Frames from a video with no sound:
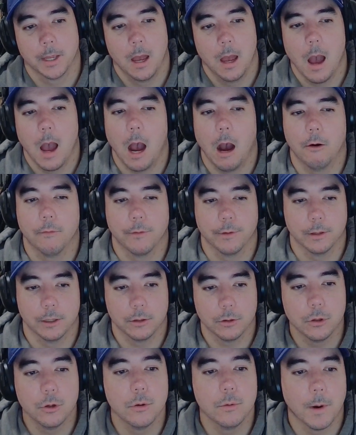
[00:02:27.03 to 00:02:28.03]
However, in the
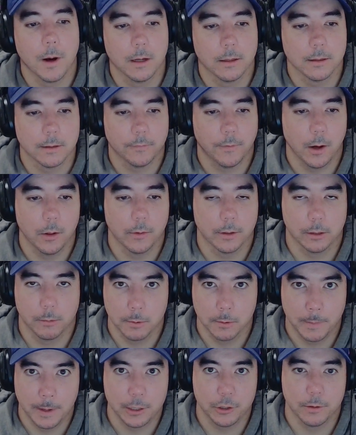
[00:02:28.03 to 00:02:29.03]
2 months following the
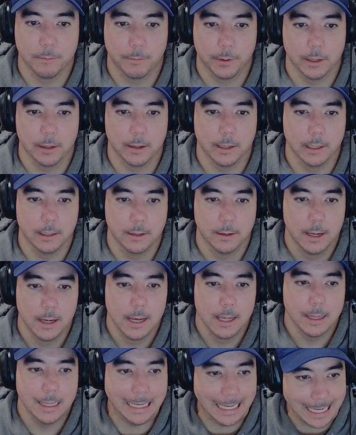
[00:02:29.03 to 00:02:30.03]
brumation period,
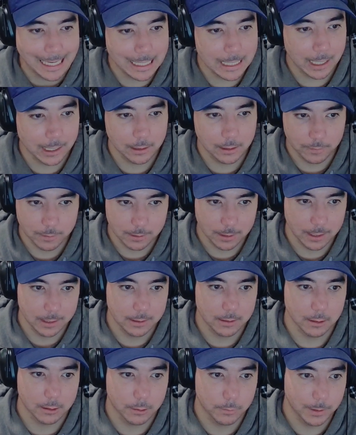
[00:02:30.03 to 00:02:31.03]
the inactive
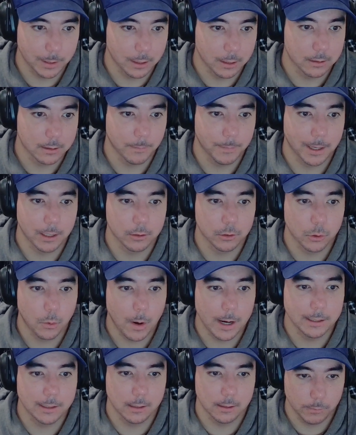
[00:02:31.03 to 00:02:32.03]
snakes experienced about
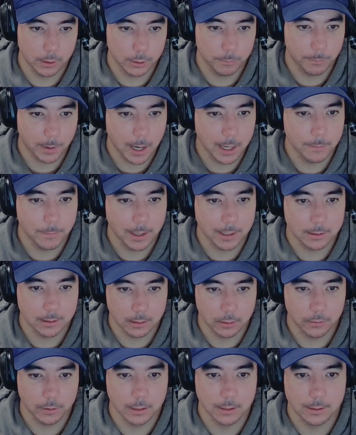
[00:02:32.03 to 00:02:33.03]
twice as much body mass
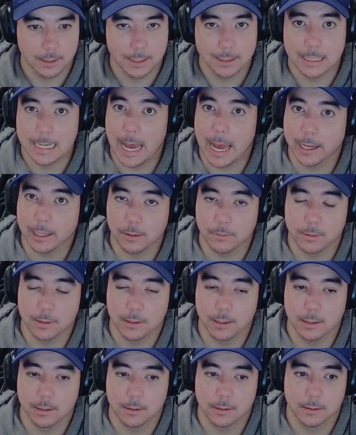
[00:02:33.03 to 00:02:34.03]
increase as the active
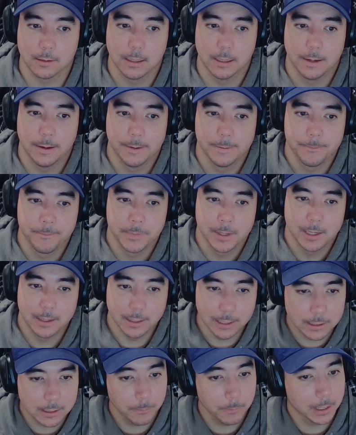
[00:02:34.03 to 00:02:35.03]
snakes.
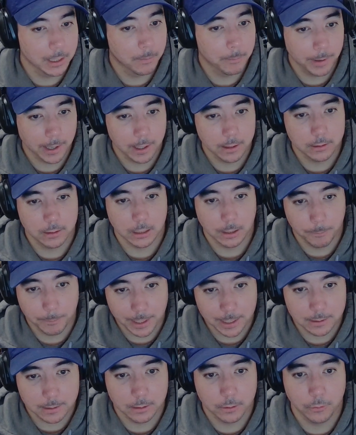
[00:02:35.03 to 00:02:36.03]
This can be compared to
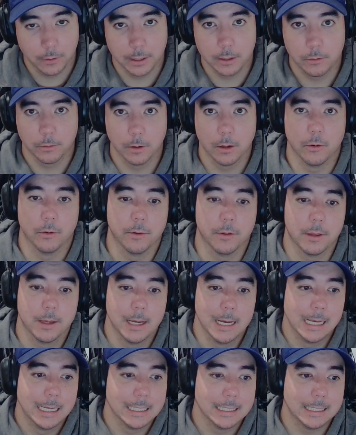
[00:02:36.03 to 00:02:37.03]
compensatory growth
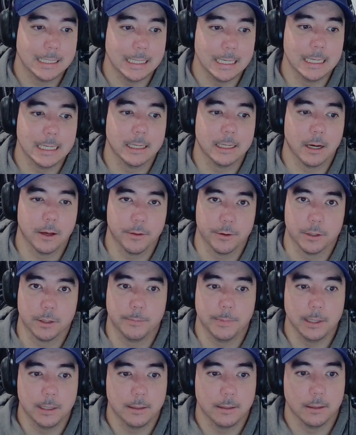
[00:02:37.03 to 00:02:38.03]
seen in other
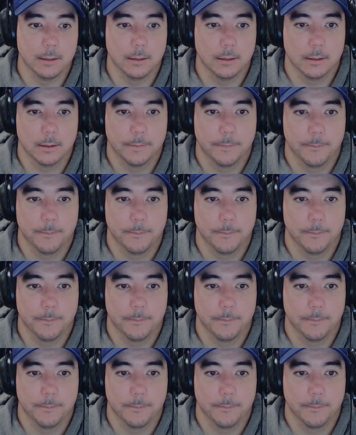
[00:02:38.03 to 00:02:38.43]
species.